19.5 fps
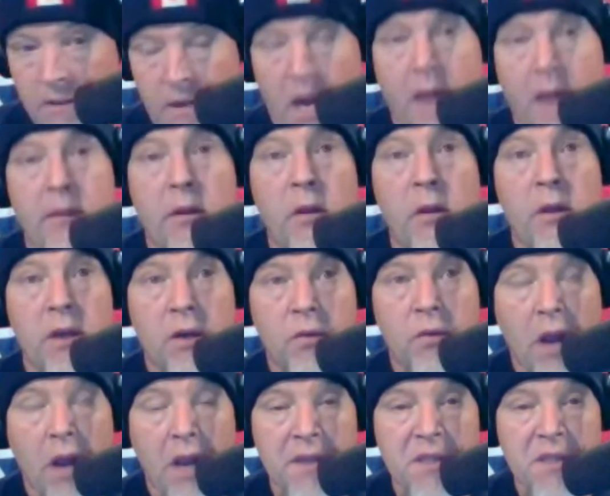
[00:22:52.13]
and then look
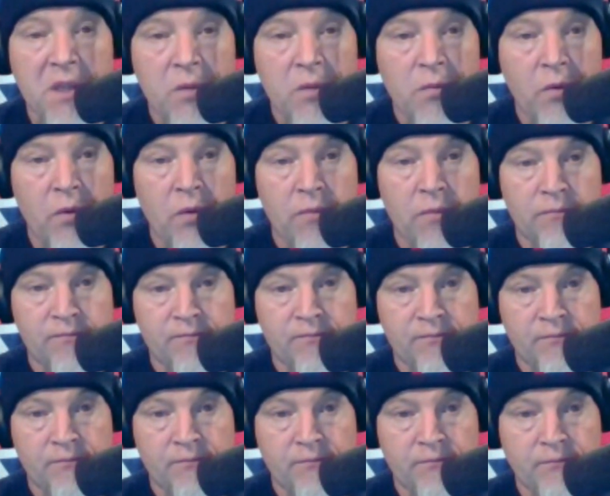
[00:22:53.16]
across the room.
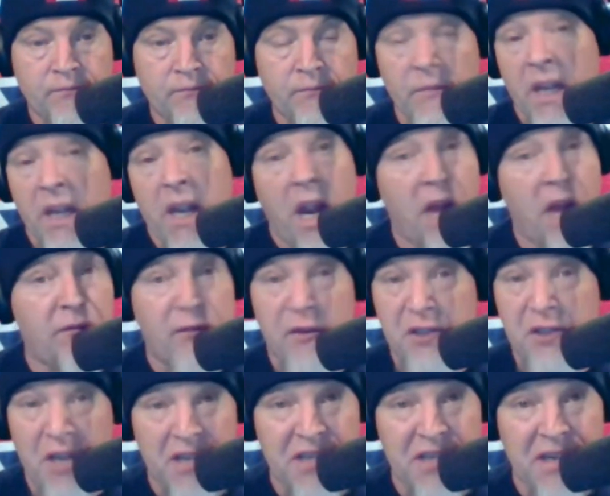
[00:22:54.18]
And for
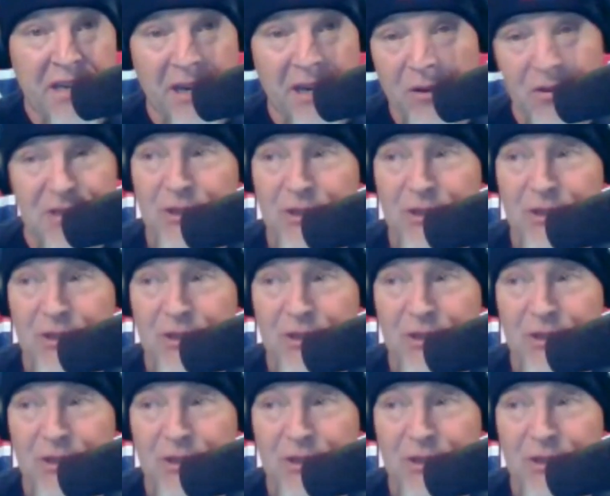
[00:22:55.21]
shits and giggles,